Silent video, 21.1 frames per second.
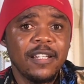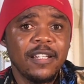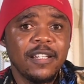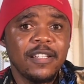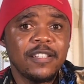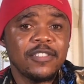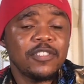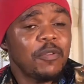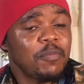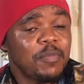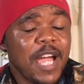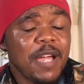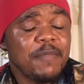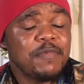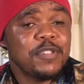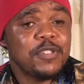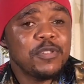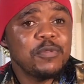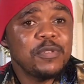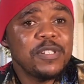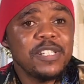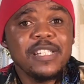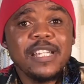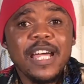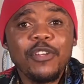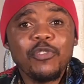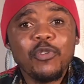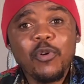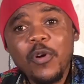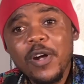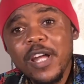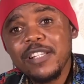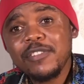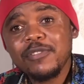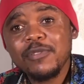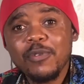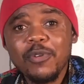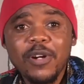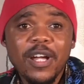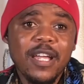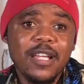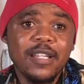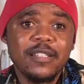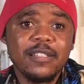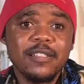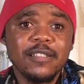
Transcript: Sometimes you need an OSOS.